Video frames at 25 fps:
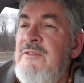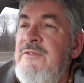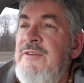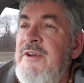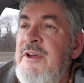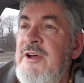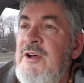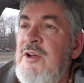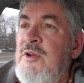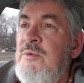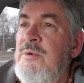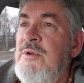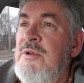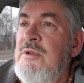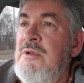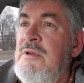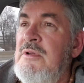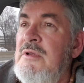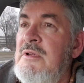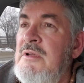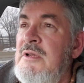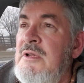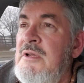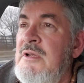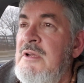available
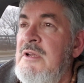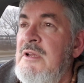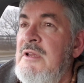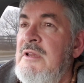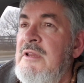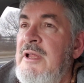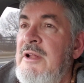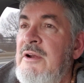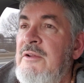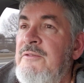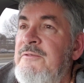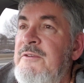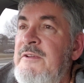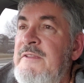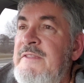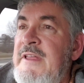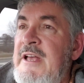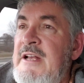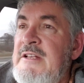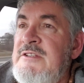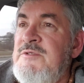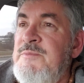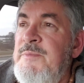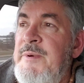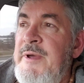that'll fit
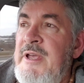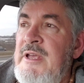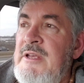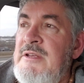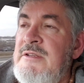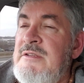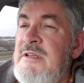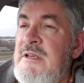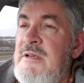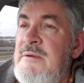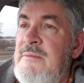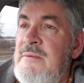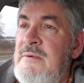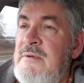that space.